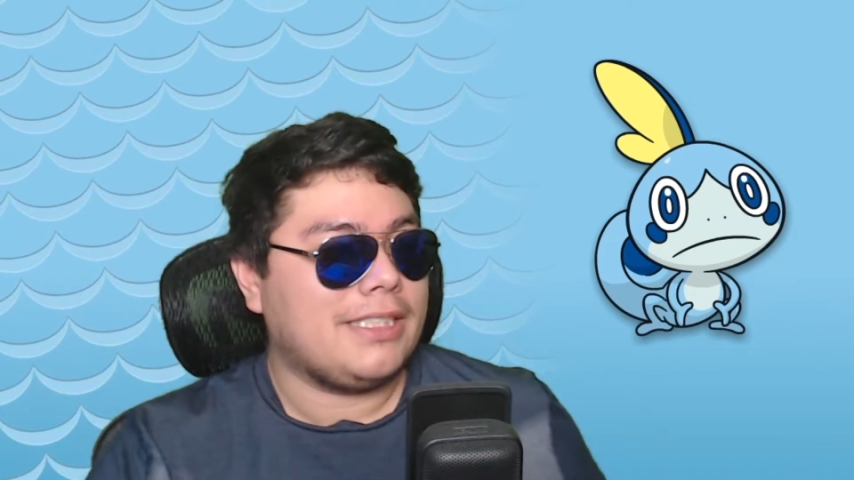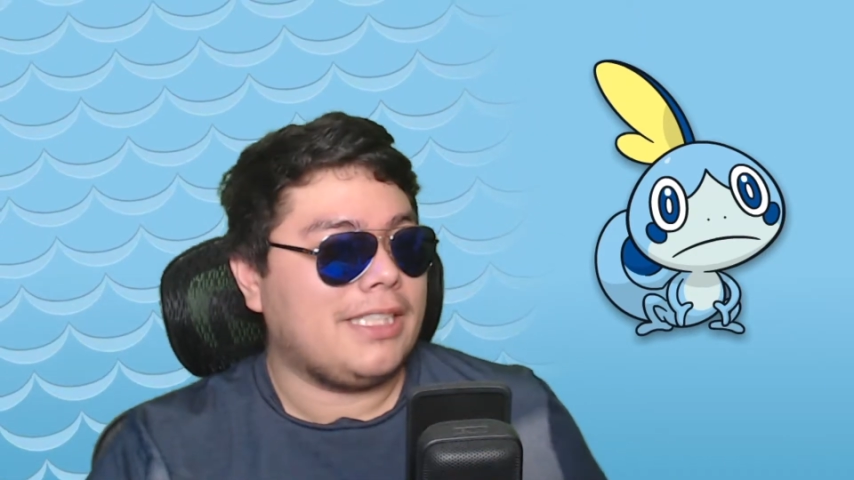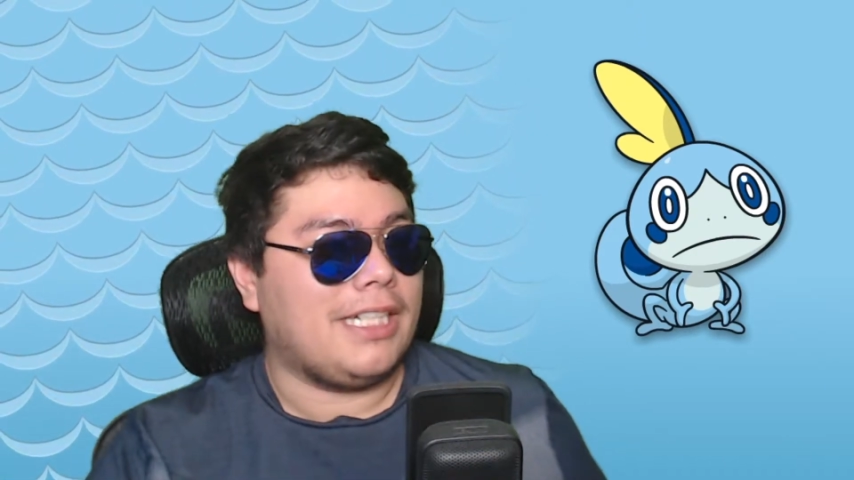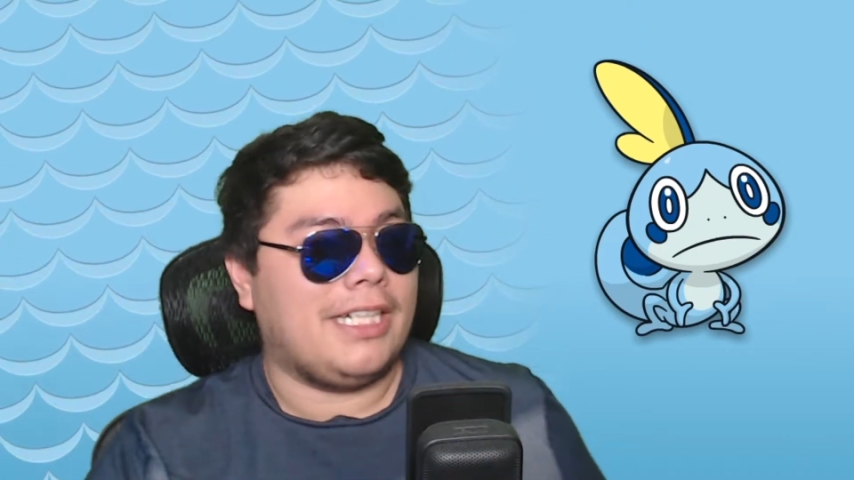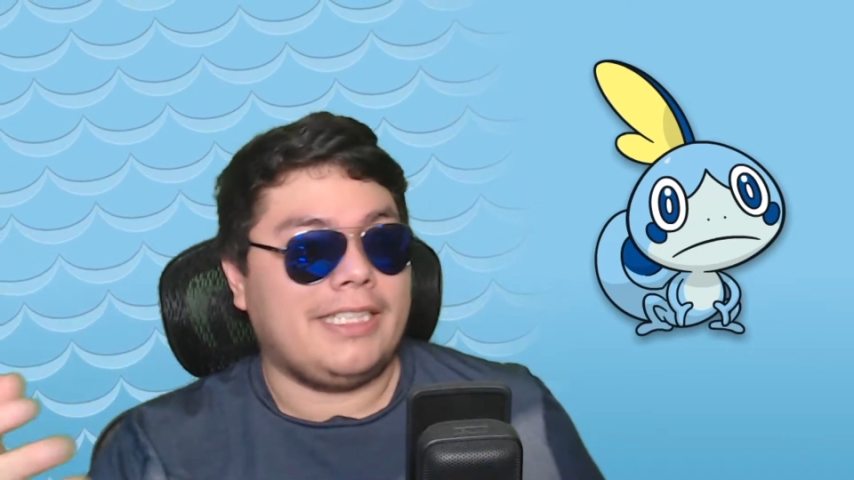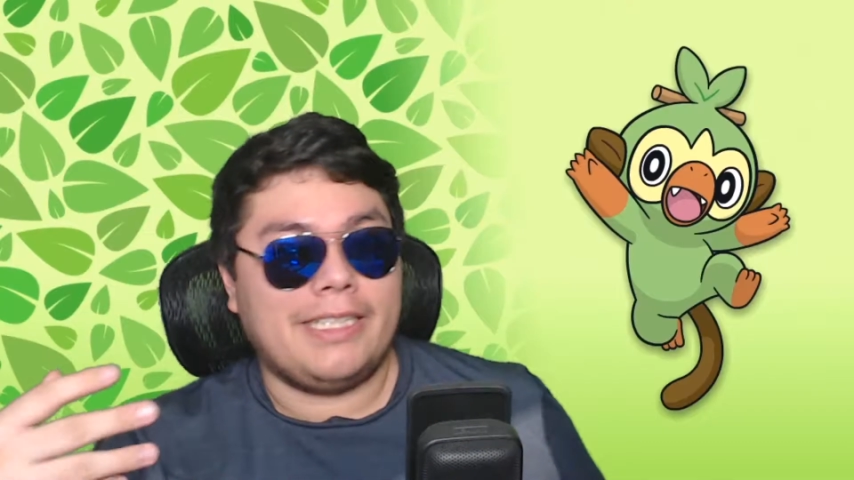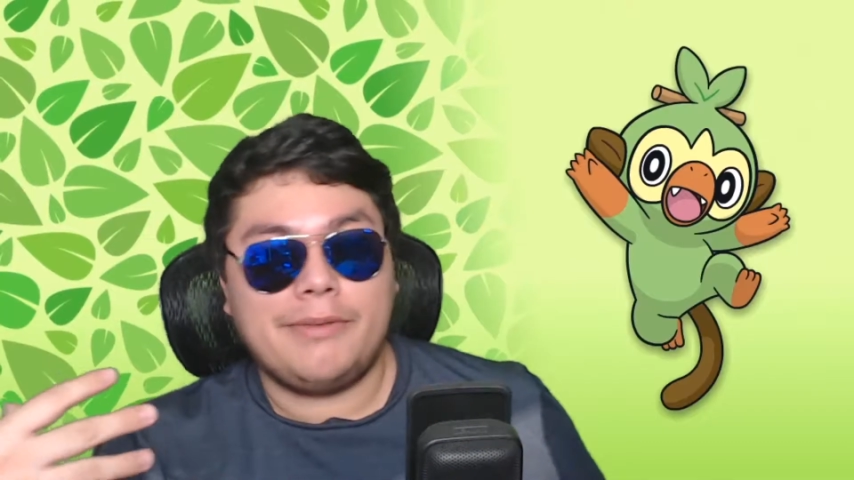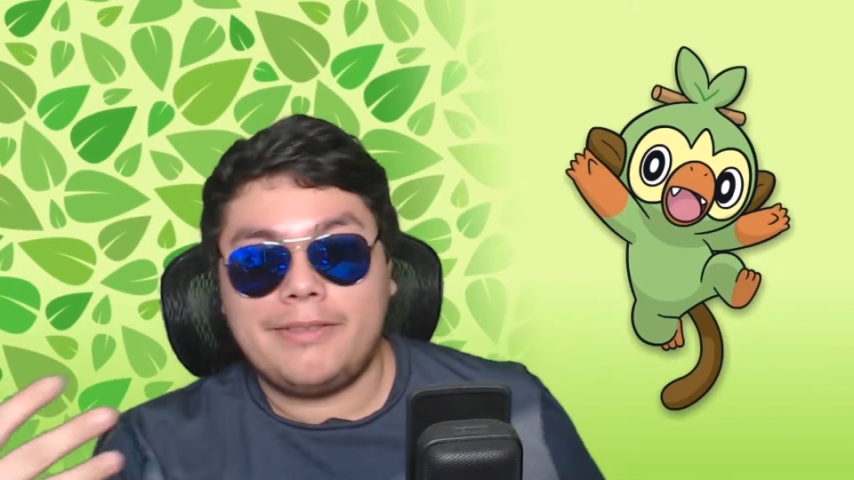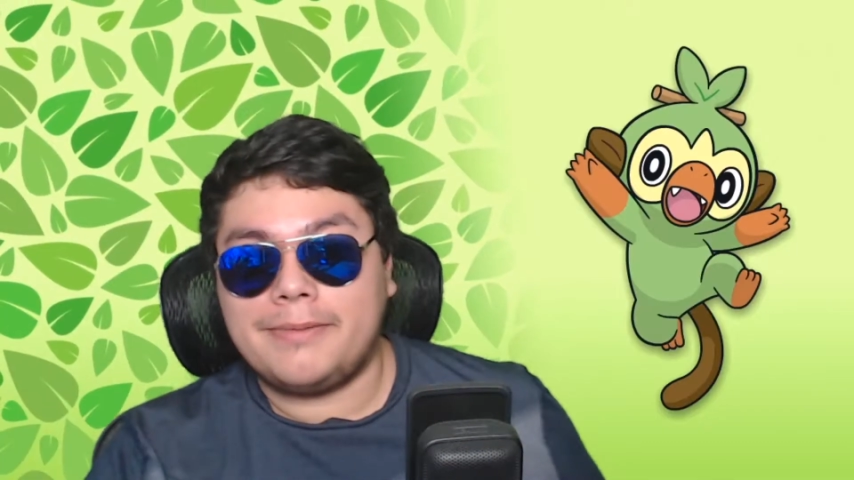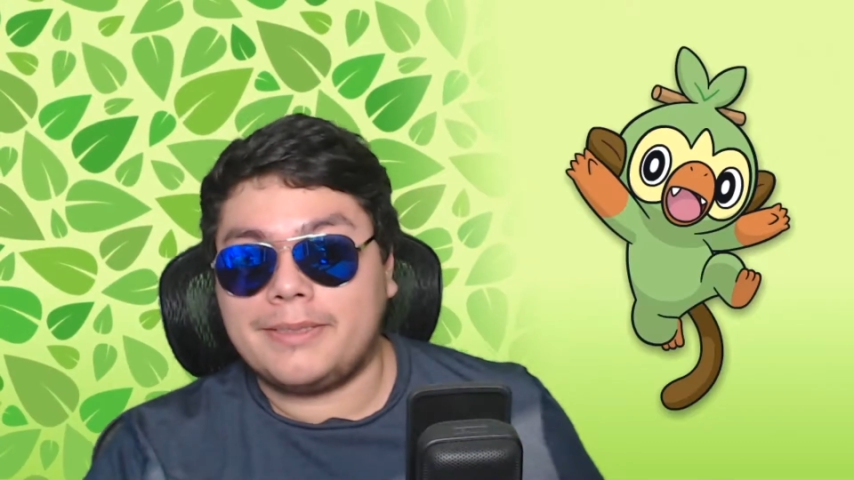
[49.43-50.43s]
And then
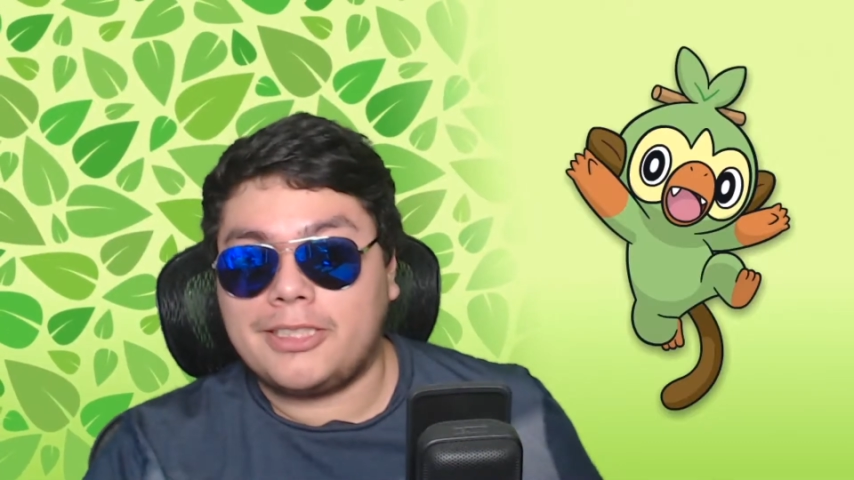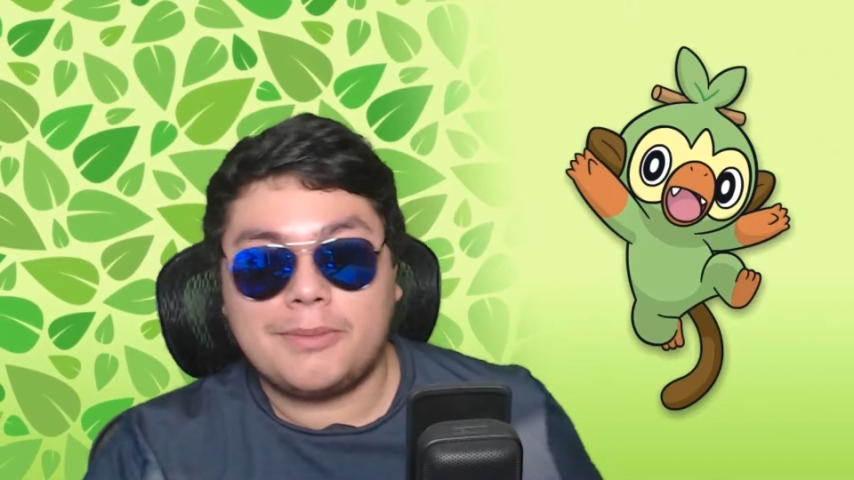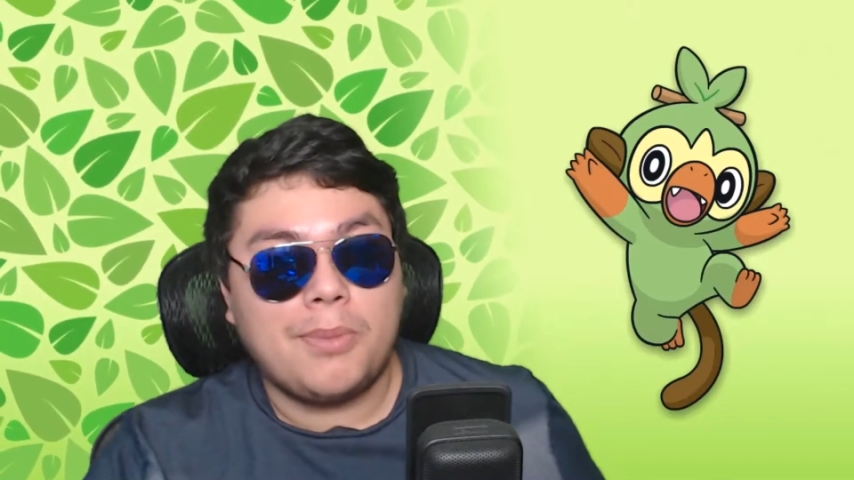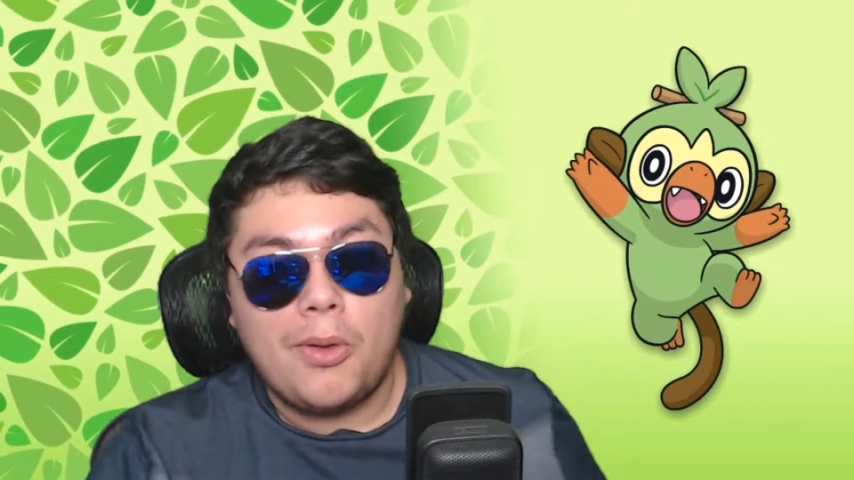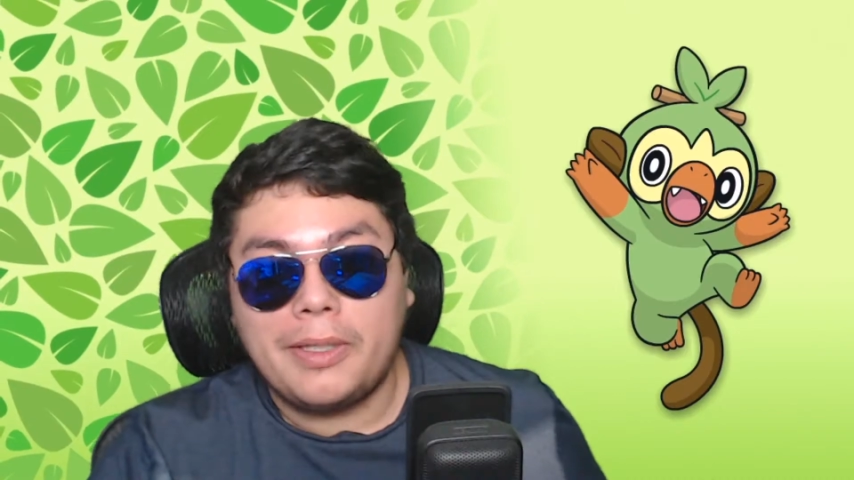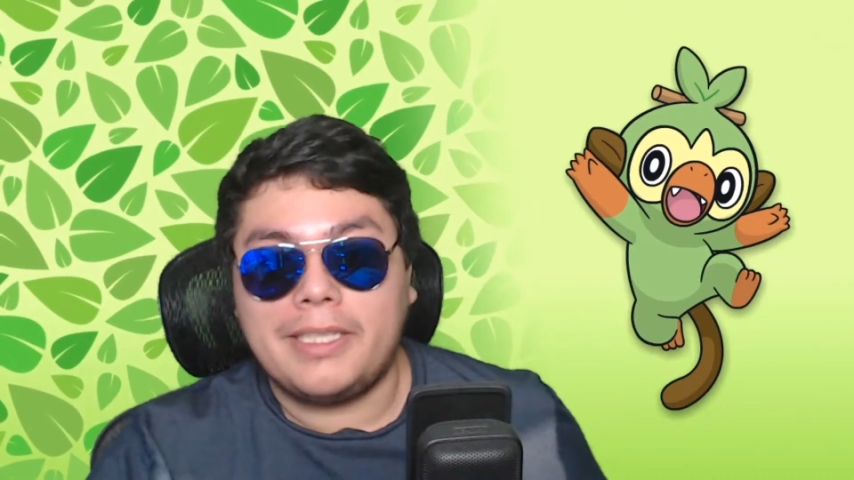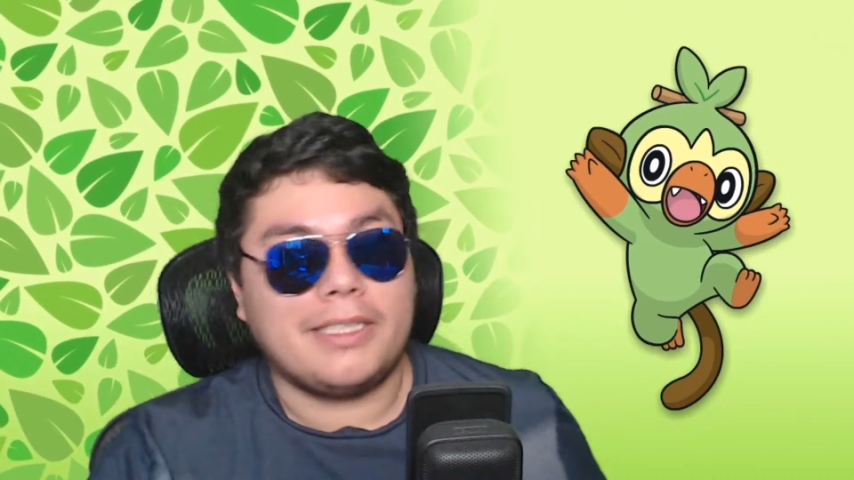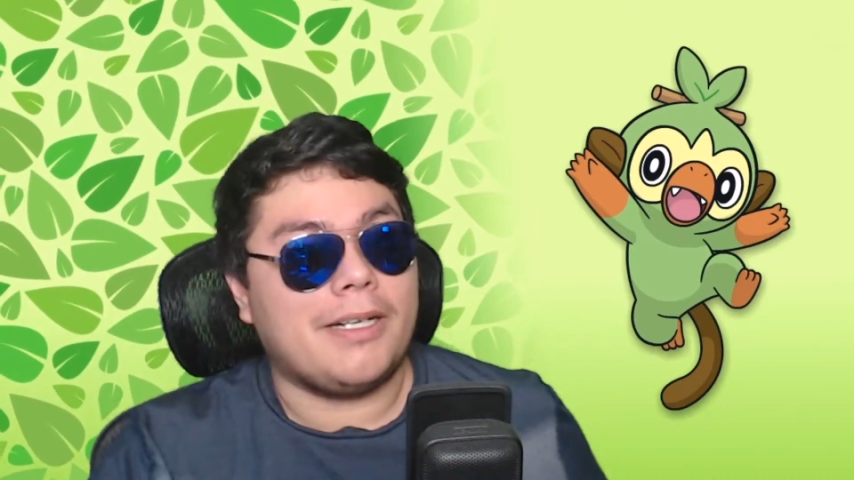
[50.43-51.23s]
we've been just pulling